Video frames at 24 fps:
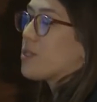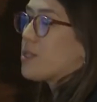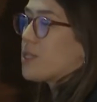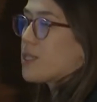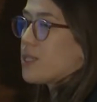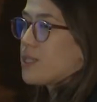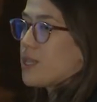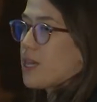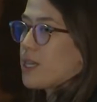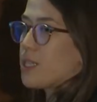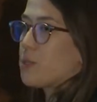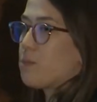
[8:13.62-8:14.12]

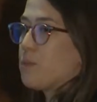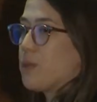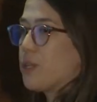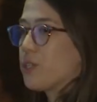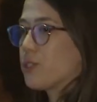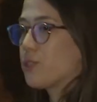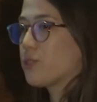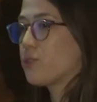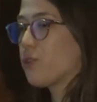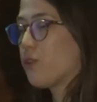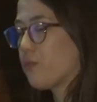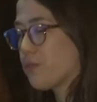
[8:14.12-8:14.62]
this nice
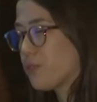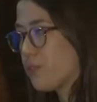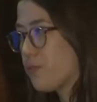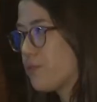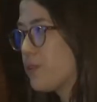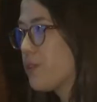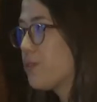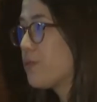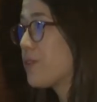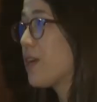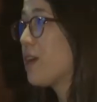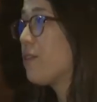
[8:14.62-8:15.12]
picture of the
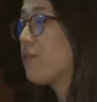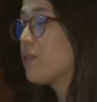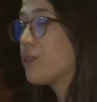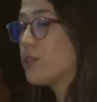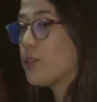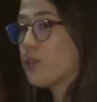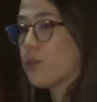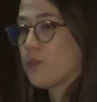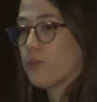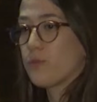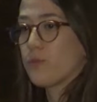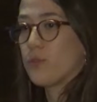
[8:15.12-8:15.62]
Fifth
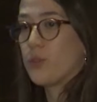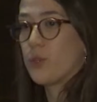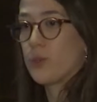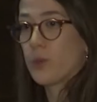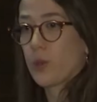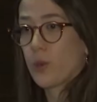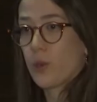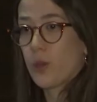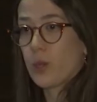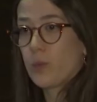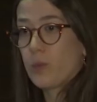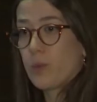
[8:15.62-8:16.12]
Avenue of New
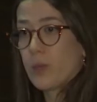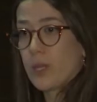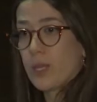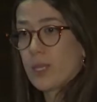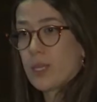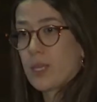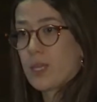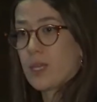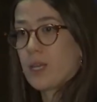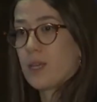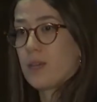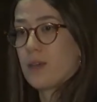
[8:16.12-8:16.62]
York
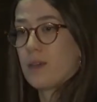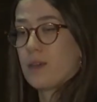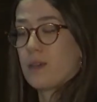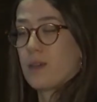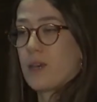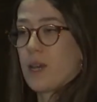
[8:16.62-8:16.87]
when,